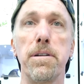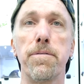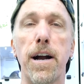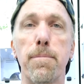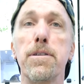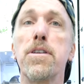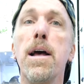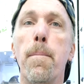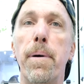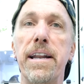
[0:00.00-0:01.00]
environments,
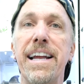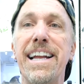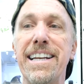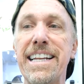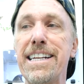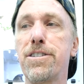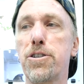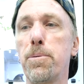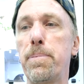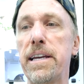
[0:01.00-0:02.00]
but it needs
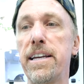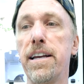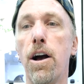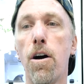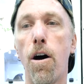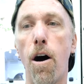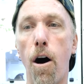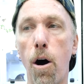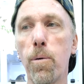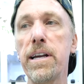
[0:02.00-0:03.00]
to be
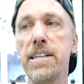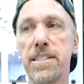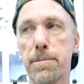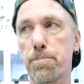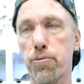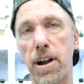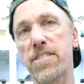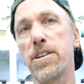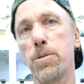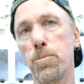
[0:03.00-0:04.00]
always
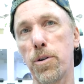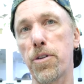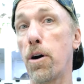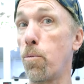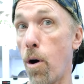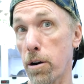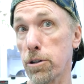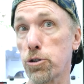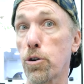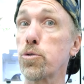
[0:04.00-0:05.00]
present with a water
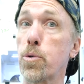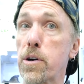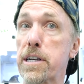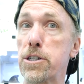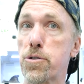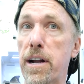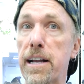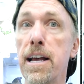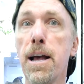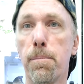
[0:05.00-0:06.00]
source where it can
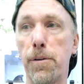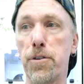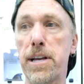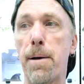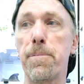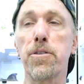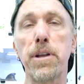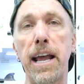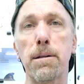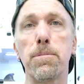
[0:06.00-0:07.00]
drink. But if you kept this
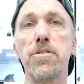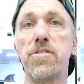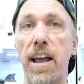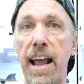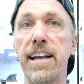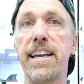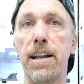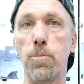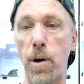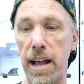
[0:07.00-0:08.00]
animal dank
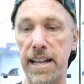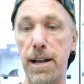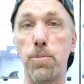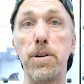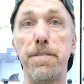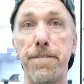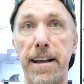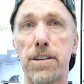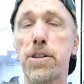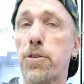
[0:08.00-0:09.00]
and wet, it would
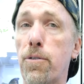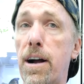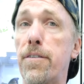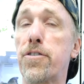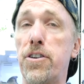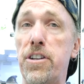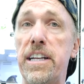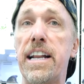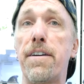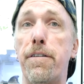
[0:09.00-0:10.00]
fail to thrive. So you need
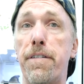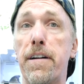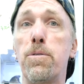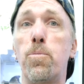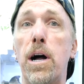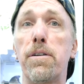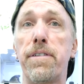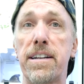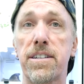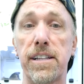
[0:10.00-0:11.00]
to have a very well
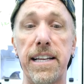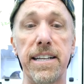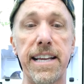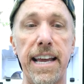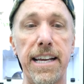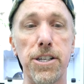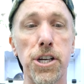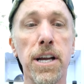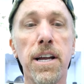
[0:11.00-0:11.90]
ventilated cage.